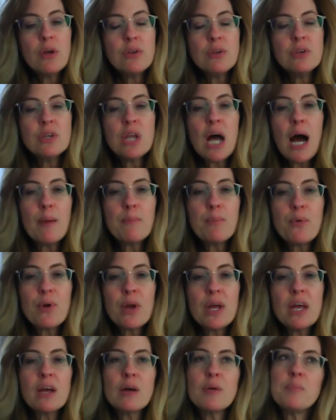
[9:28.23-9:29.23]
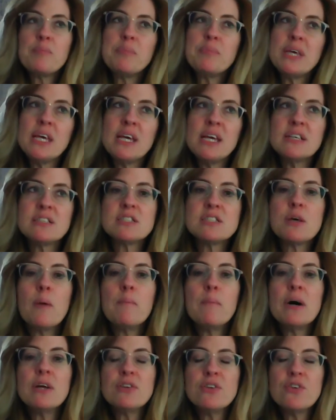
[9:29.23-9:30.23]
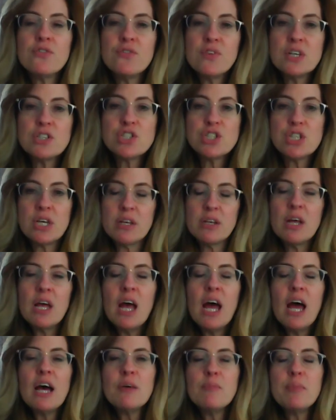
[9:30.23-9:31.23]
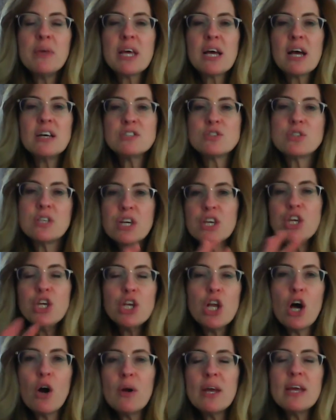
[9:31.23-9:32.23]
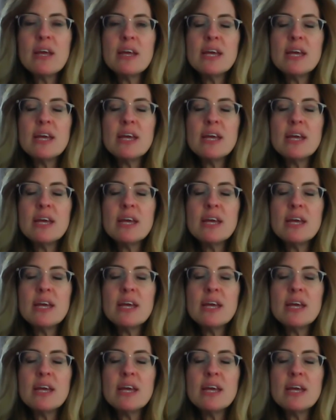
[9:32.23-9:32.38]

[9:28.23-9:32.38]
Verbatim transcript: not bring peace but division because, you know,